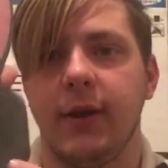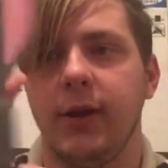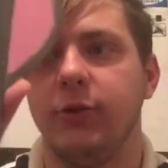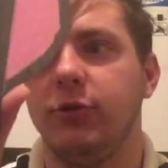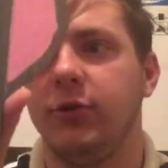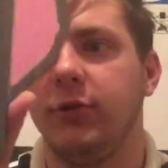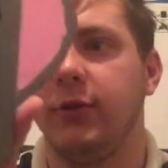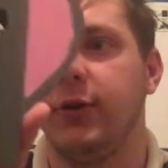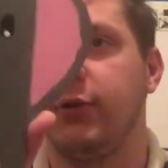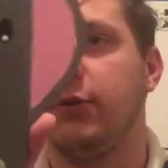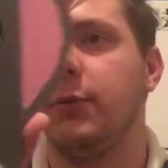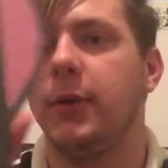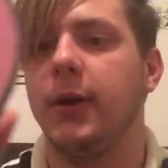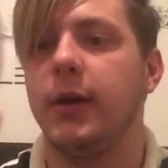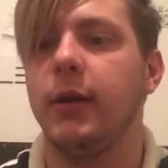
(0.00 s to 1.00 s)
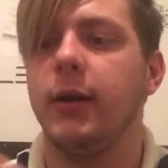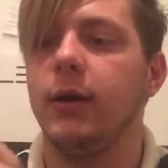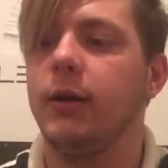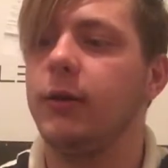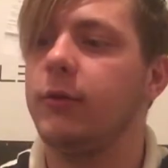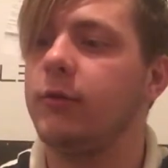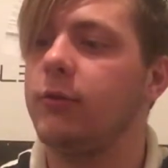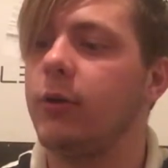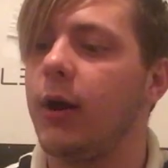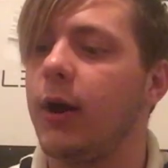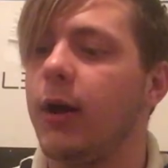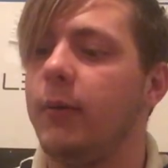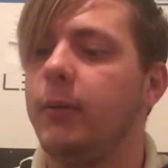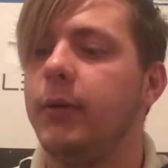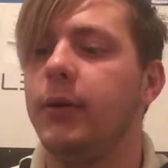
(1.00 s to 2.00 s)
and I just got through painting it. It's
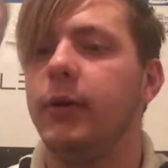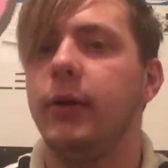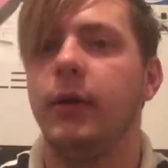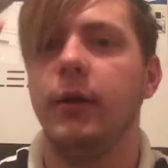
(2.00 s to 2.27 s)
dry, but